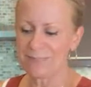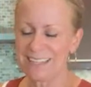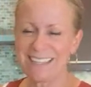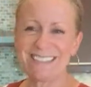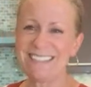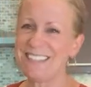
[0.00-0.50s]

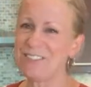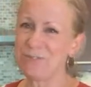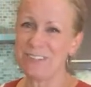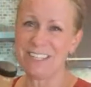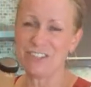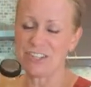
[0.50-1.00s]
because this is
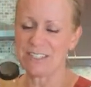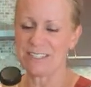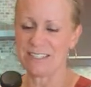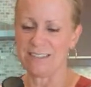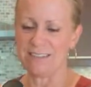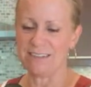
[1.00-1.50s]
really just
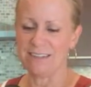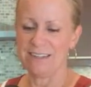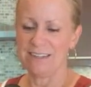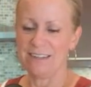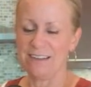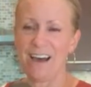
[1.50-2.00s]
an
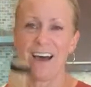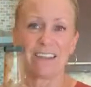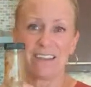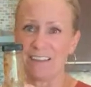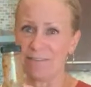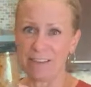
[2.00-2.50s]

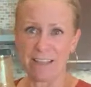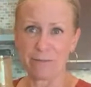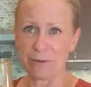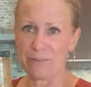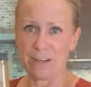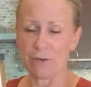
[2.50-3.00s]
oddly
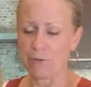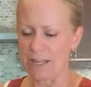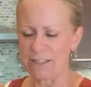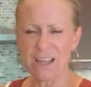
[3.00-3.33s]
flavored vinaigrette,